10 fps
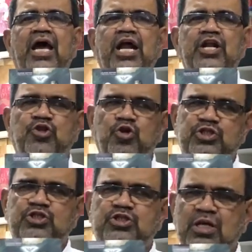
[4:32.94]
And
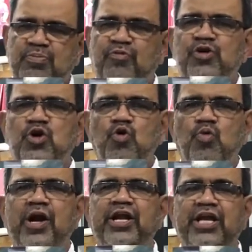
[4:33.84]
those, some of you who
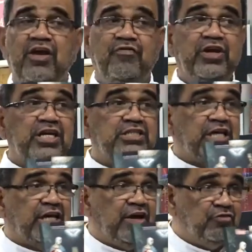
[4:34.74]
want to give it as
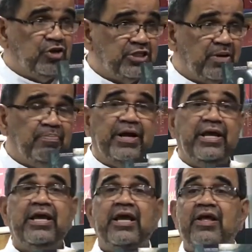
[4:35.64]
a gift to
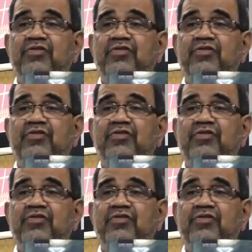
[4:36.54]
somebody,